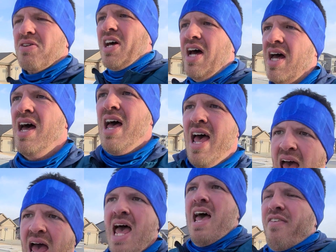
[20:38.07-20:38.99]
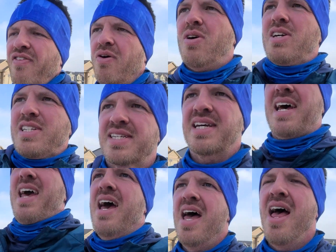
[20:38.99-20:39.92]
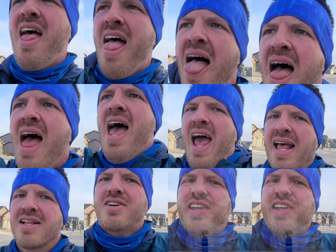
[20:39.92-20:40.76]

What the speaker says: And you know, it's a little dangerous, you know, you don't want